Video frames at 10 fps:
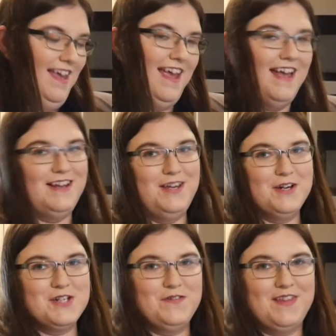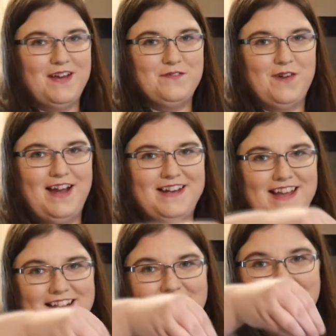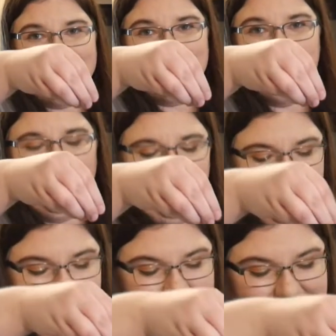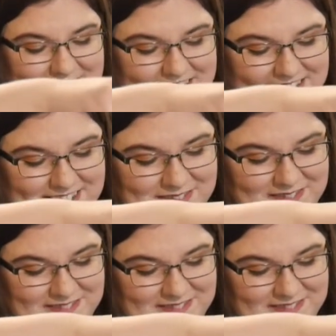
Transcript: And here's for that friend that I did work with on GeekCon.